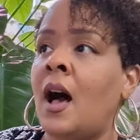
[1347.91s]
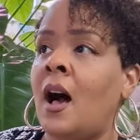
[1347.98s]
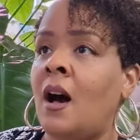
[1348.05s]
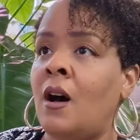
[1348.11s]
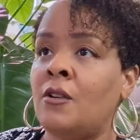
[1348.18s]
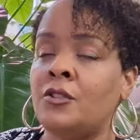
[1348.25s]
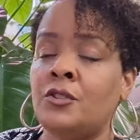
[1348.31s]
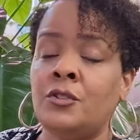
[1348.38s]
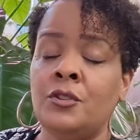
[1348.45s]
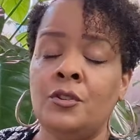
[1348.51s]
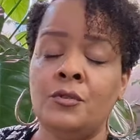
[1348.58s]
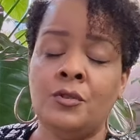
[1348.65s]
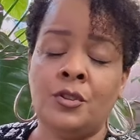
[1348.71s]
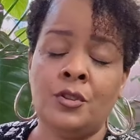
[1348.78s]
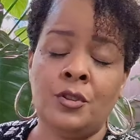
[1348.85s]
I also
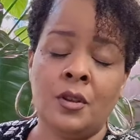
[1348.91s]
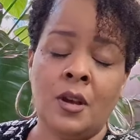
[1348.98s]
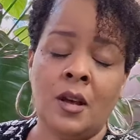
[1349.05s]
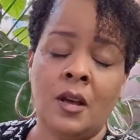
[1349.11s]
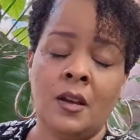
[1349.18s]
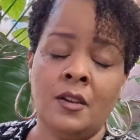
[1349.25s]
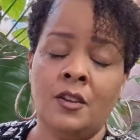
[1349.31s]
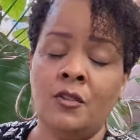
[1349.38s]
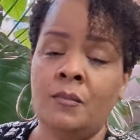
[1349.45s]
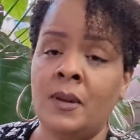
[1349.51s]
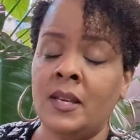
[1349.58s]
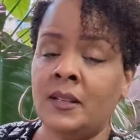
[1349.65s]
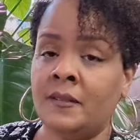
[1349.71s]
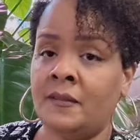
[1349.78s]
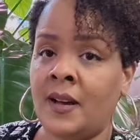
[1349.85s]
use a
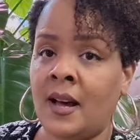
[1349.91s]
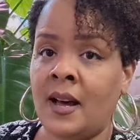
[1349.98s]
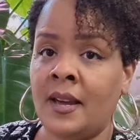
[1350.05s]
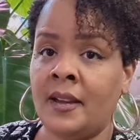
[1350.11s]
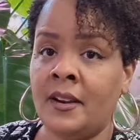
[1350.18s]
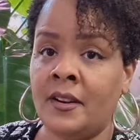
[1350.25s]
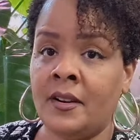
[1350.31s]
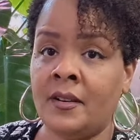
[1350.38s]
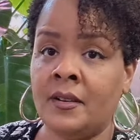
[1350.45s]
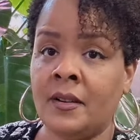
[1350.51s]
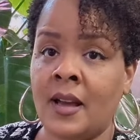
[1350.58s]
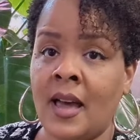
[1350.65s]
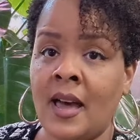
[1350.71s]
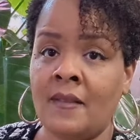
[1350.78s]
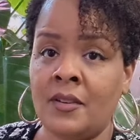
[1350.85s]
humidifier.
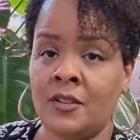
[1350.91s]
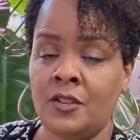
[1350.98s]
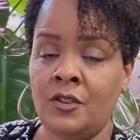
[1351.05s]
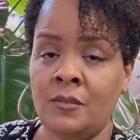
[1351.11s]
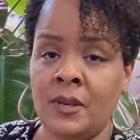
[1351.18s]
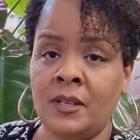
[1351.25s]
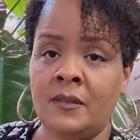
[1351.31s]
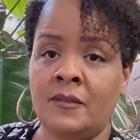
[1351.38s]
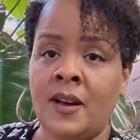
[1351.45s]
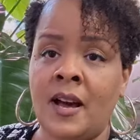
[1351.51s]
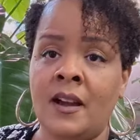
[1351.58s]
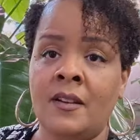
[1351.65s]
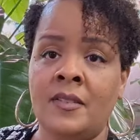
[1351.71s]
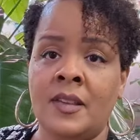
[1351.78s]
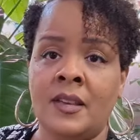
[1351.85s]
I have a
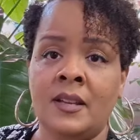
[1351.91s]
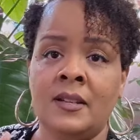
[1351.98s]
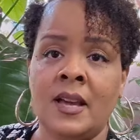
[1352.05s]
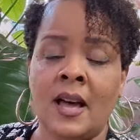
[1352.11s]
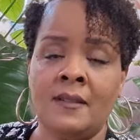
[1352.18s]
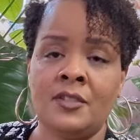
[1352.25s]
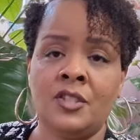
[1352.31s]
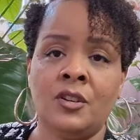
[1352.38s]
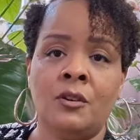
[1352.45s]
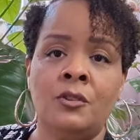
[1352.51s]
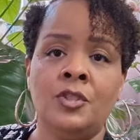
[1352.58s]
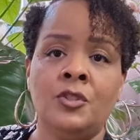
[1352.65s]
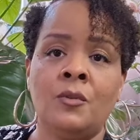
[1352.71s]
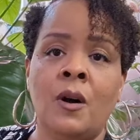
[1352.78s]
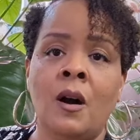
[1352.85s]
humidifier that I've
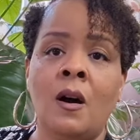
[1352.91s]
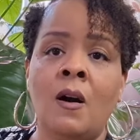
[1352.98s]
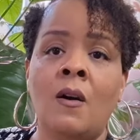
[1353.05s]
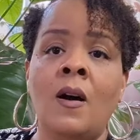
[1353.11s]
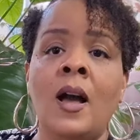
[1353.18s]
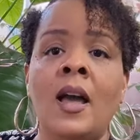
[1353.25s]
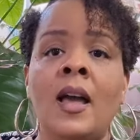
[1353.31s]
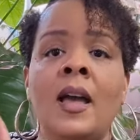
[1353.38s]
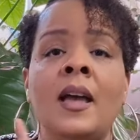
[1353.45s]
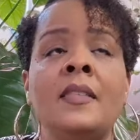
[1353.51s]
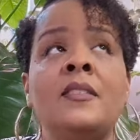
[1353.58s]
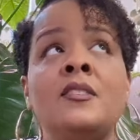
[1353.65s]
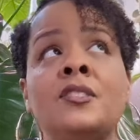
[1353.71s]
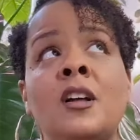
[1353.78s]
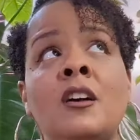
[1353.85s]
showed you all.
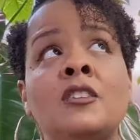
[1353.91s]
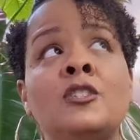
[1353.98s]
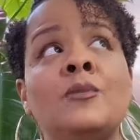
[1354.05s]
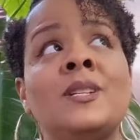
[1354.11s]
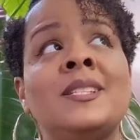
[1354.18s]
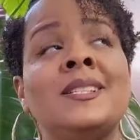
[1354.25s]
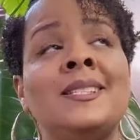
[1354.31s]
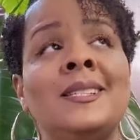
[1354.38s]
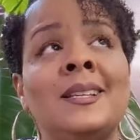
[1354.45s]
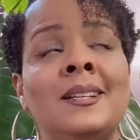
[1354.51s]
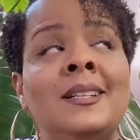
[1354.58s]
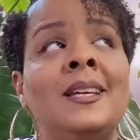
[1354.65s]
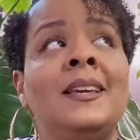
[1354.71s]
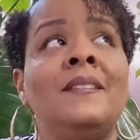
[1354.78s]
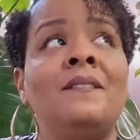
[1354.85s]
And there's also a
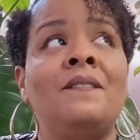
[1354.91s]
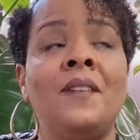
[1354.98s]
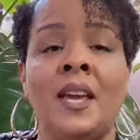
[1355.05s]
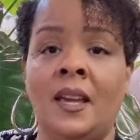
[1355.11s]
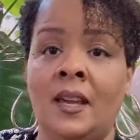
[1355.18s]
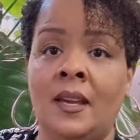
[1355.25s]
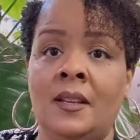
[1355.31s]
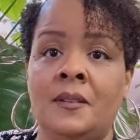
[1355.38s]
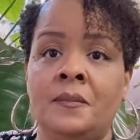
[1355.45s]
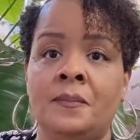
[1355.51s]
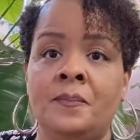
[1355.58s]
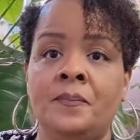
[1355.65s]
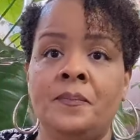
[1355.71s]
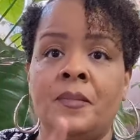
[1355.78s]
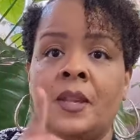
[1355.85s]
ceiling fan
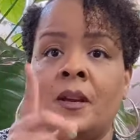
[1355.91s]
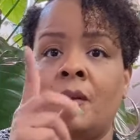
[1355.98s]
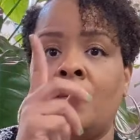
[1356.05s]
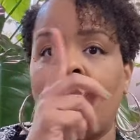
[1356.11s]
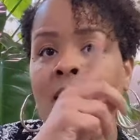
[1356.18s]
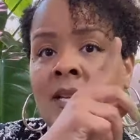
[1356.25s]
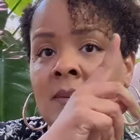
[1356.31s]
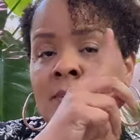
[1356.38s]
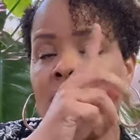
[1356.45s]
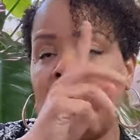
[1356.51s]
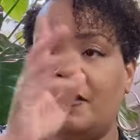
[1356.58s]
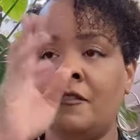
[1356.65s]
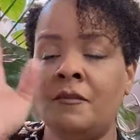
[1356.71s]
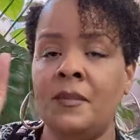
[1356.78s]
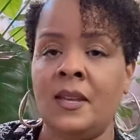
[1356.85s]
right
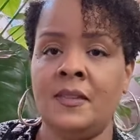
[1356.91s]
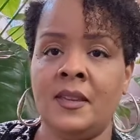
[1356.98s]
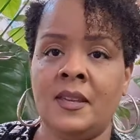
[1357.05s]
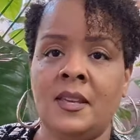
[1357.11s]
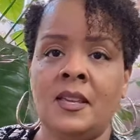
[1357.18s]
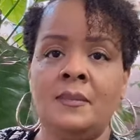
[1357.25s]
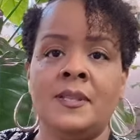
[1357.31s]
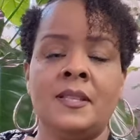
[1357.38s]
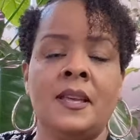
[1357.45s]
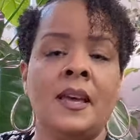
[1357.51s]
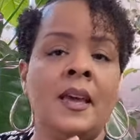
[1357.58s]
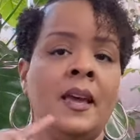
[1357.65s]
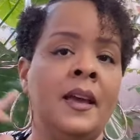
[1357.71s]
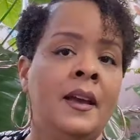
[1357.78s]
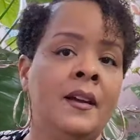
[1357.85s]
above me that keeps
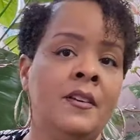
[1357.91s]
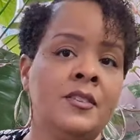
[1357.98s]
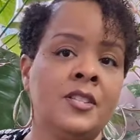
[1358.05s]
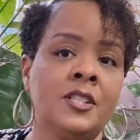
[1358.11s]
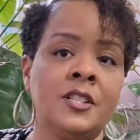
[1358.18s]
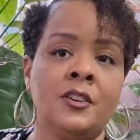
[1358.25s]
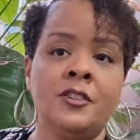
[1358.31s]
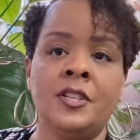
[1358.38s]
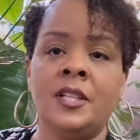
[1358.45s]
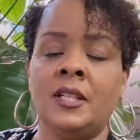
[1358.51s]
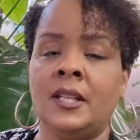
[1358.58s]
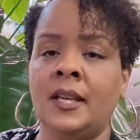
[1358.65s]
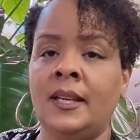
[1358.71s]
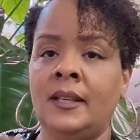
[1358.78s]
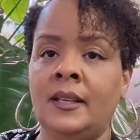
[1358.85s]
the air
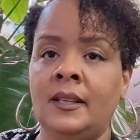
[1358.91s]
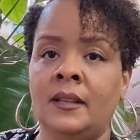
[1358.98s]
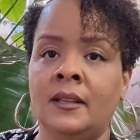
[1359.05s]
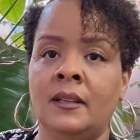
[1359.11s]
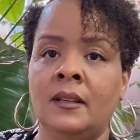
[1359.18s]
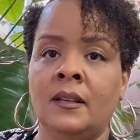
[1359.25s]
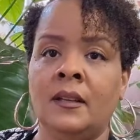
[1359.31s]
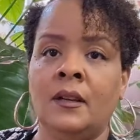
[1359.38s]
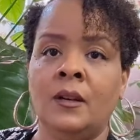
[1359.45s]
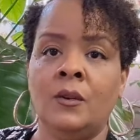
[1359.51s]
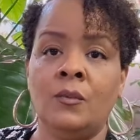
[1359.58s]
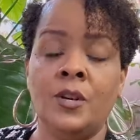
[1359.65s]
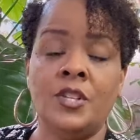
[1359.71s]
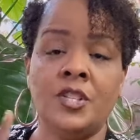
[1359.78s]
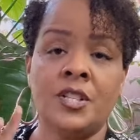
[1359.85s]
circulating,
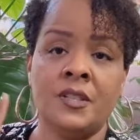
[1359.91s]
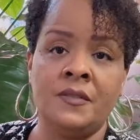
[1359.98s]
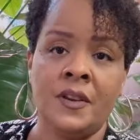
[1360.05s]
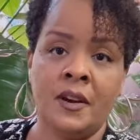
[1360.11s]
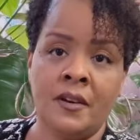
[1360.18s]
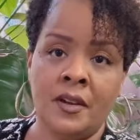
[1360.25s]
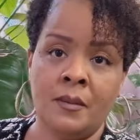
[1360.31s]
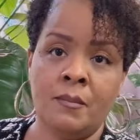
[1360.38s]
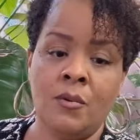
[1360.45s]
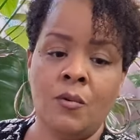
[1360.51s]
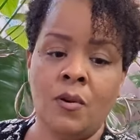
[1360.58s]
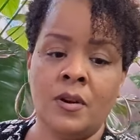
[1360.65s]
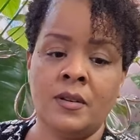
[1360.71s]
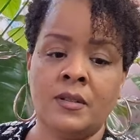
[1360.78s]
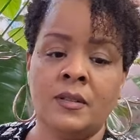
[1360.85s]
which is very
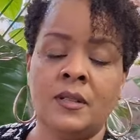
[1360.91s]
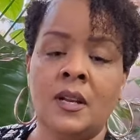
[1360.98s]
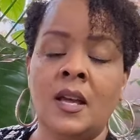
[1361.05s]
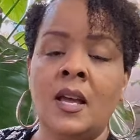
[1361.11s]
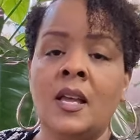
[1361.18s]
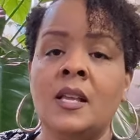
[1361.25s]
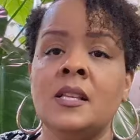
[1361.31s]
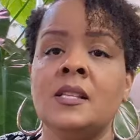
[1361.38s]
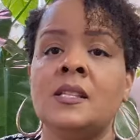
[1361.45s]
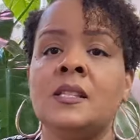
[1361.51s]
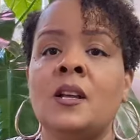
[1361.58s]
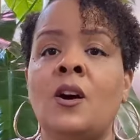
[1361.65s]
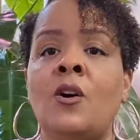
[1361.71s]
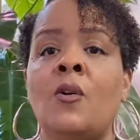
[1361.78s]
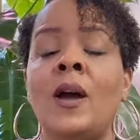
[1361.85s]
important.
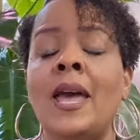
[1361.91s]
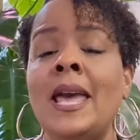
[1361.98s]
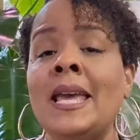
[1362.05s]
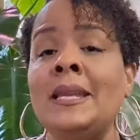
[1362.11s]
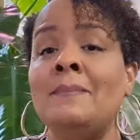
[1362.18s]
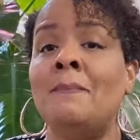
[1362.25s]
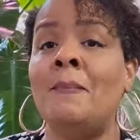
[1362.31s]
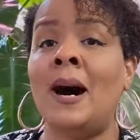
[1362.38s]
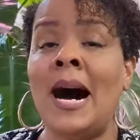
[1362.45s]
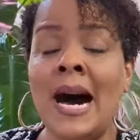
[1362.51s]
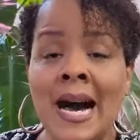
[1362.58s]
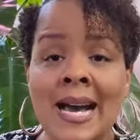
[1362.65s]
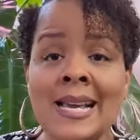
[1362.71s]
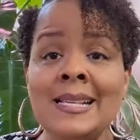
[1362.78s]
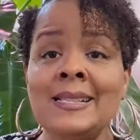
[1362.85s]
So in
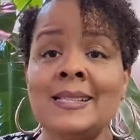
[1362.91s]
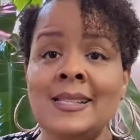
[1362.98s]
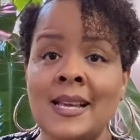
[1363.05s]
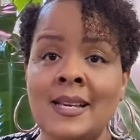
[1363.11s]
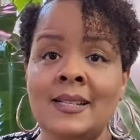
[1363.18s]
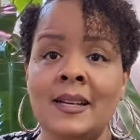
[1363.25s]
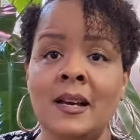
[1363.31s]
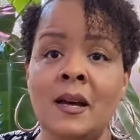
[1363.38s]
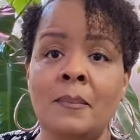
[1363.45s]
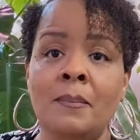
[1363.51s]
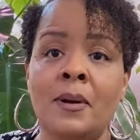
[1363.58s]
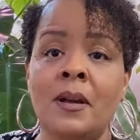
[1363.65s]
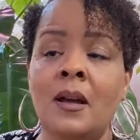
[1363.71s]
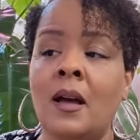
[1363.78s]
my setup,